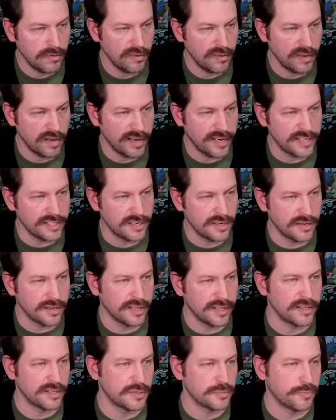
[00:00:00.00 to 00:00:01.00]
I guess I'll
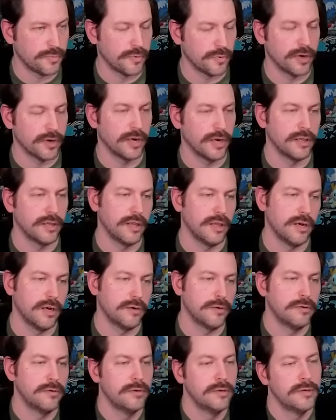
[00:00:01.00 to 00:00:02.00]
get this Porygon
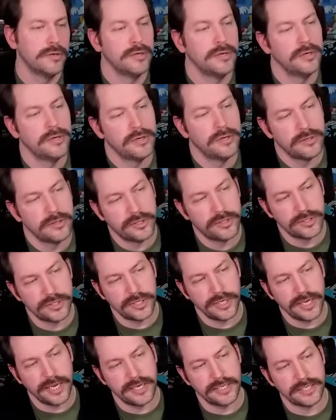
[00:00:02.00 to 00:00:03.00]
low.
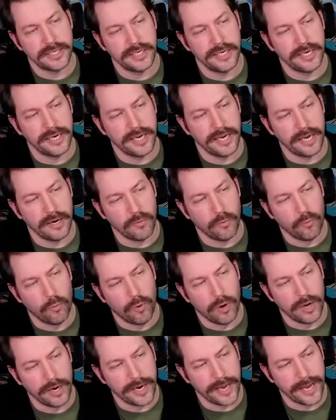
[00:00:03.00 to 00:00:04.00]
Just in case I need to hit
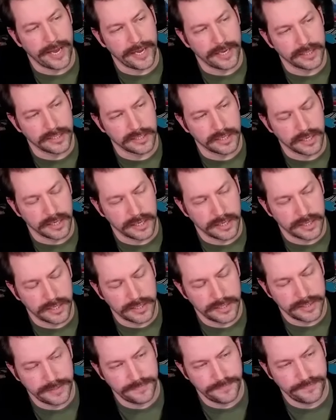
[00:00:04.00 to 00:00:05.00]
1 heads on it, huh?